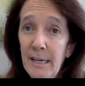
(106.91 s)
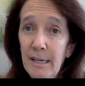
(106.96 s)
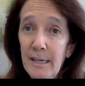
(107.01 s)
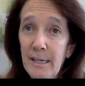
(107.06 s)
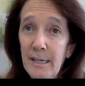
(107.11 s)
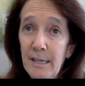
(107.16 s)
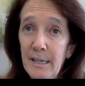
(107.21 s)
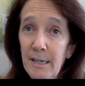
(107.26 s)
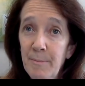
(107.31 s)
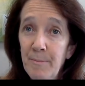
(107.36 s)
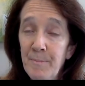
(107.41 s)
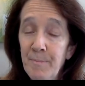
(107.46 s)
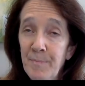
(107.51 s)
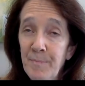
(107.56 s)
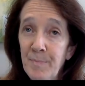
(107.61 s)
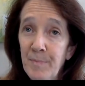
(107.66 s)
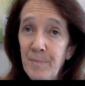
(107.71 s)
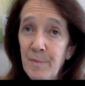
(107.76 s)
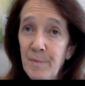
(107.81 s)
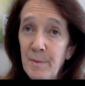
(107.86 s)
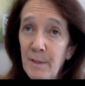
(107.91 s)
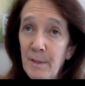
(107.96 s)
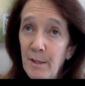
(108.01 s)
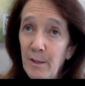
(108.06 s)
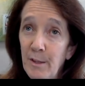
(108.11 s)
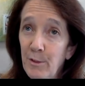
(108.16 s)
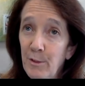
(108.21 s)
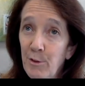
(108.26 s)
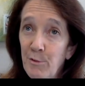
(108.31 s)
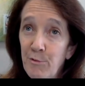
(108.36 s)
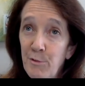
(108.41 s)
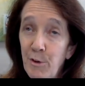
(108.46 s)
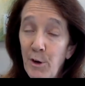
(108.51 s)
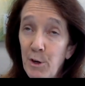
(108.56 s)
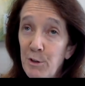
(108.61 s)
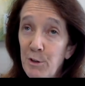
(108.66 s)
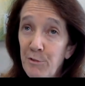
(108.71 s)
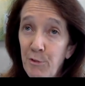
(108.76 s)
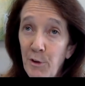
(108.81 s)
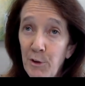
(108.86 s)
Um, the
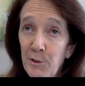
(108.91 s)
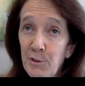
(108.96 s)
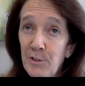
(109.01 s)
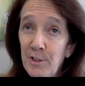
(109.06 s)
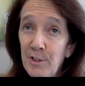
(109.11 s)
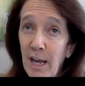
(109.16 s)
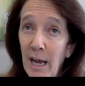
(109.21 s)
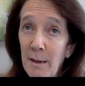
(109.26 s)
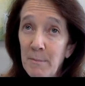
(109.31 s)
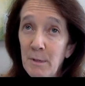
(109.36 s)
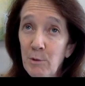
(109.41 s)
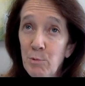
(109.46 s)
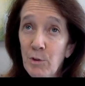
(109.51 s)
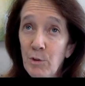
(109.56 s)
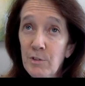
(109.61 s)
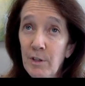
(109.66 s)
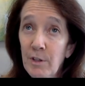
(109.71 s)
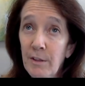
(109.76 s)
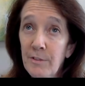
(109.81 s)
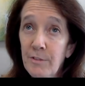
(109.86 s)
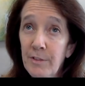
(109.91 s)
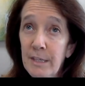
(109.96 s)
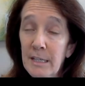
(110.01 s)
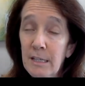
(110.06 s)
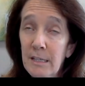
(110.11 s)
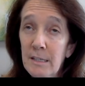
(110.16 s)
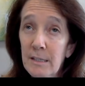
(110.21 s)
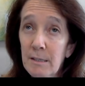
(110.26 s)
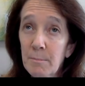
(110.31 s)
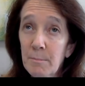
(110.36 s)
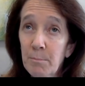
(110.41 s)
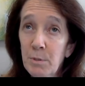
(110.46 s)
very first time it was, I think,